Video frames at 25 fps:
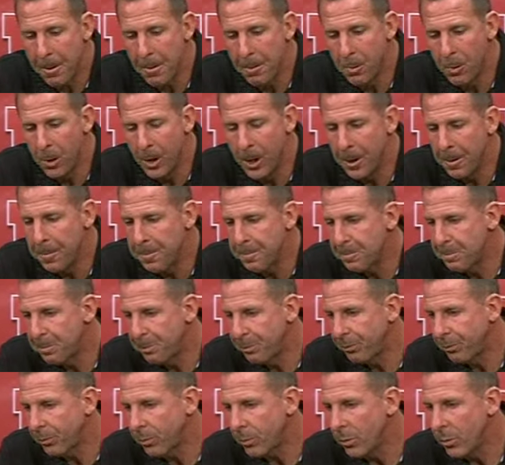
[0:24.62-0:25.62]
Well,
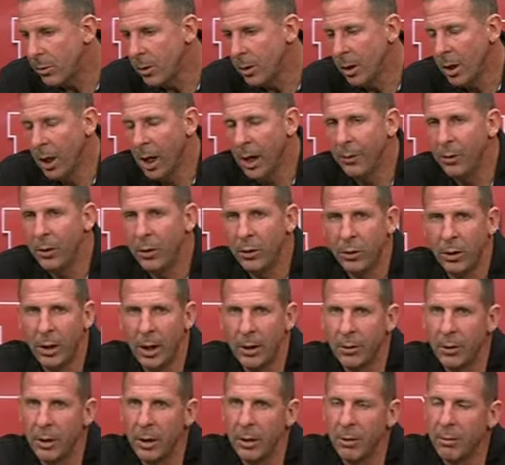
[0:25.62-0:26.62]
obviously
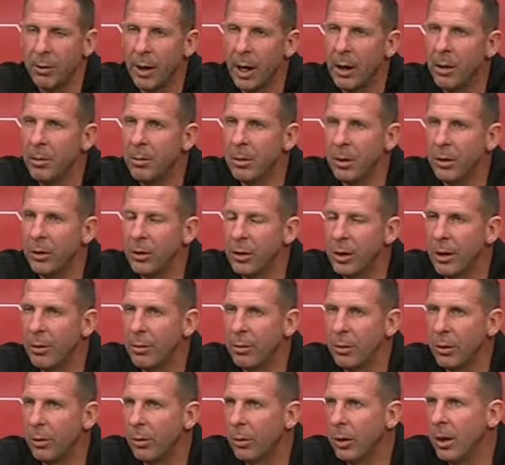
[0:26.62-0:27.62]
every environment's
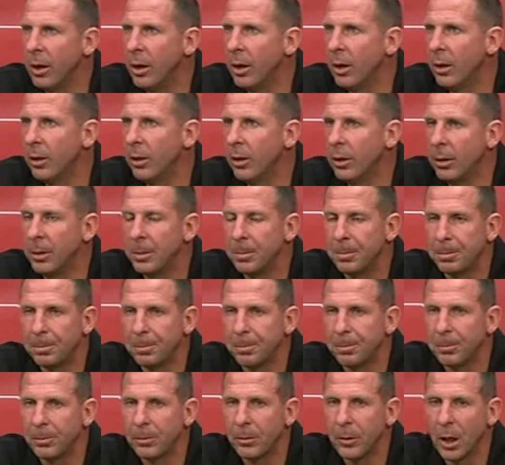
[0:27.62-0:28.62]
different. We know
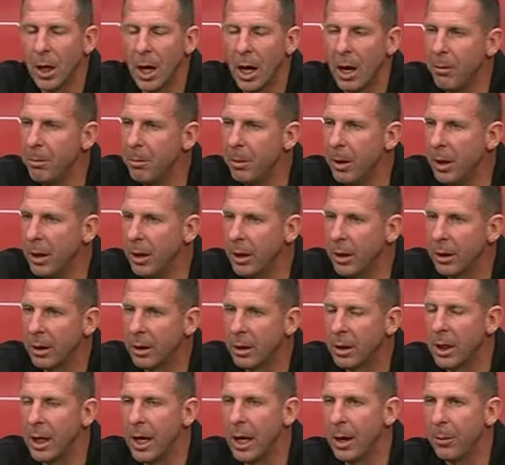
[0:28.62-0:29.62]
I've been to
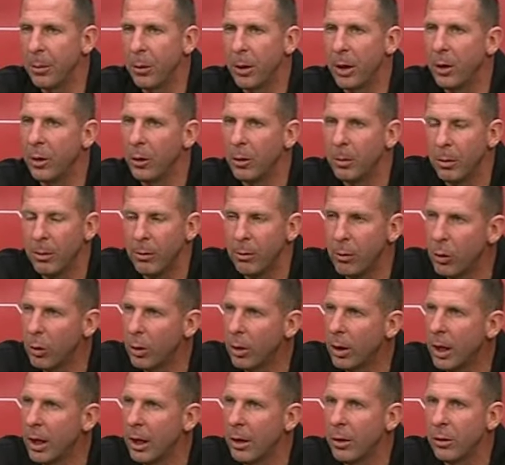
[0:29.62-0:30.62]
Camp Randall
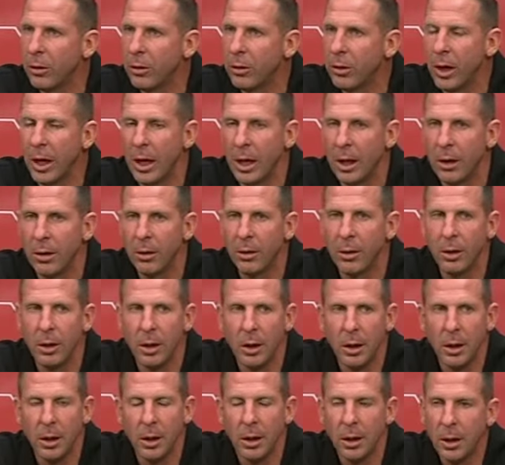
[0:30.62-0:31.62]
before. I understand
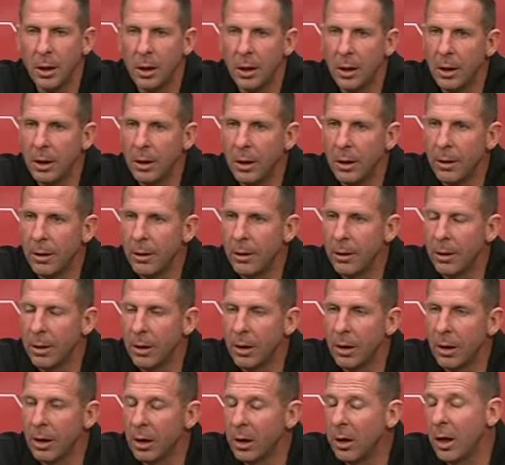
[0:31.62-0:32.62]

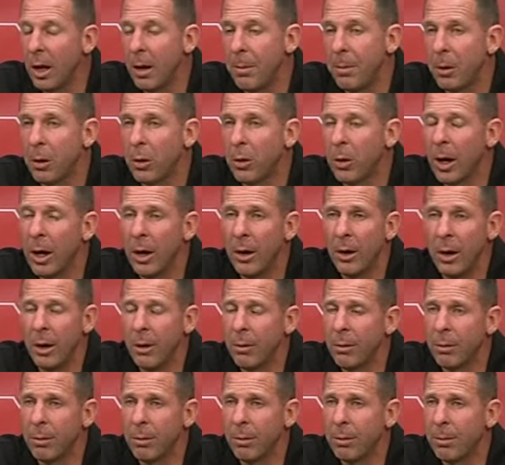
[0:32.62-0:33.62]
the, the type of crowd they
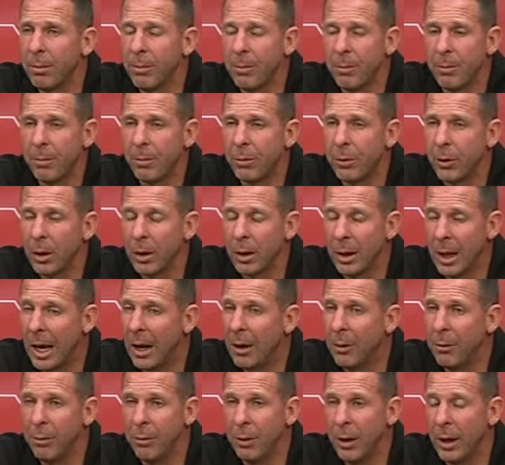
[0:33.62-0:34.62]
have.
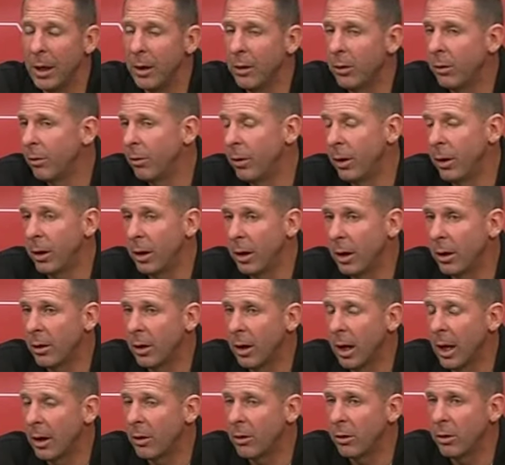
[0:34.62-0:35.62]
Loud fans, very
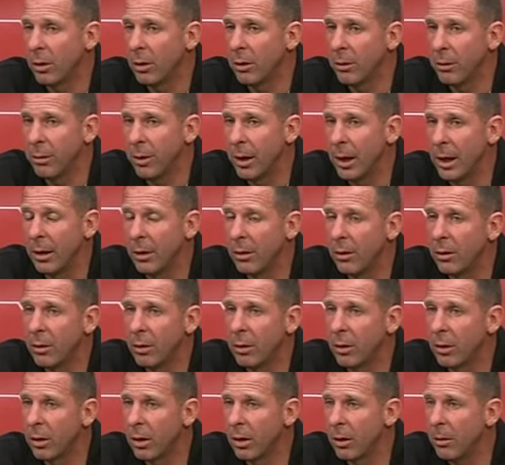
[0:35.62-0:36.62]
excellent fans.
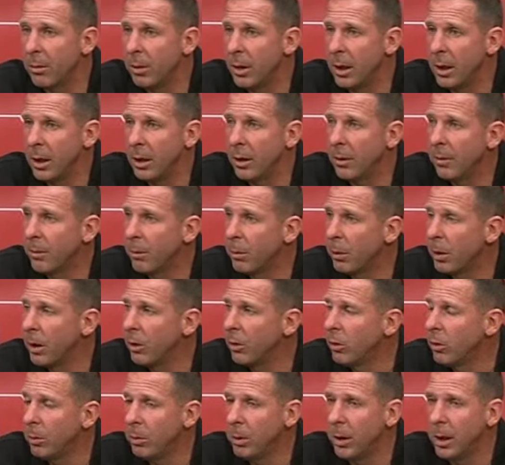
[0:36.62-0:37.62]
They're going to be
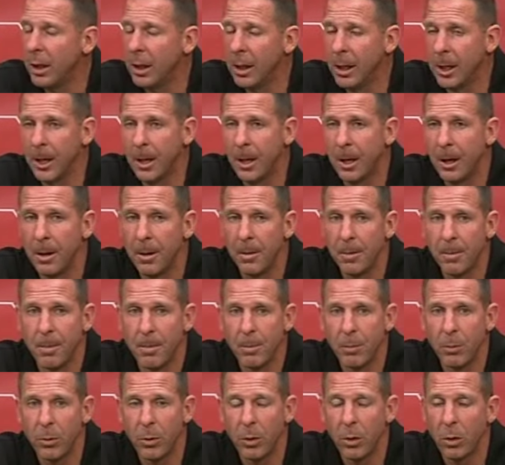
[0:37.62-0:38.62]
place will be uh,
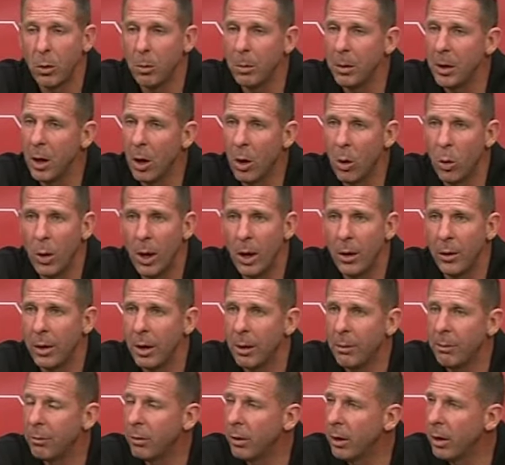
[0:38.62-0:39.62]
they'll be all wound
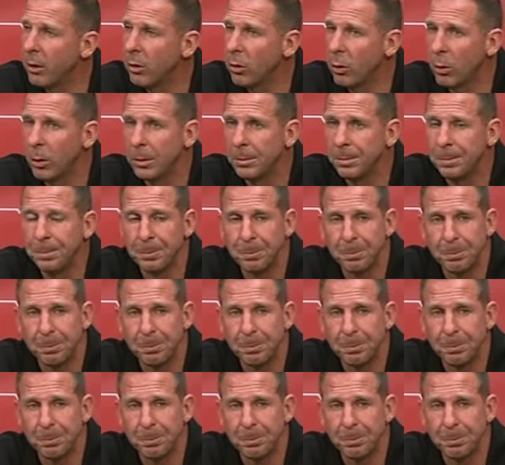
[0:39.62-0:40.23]
up for this one,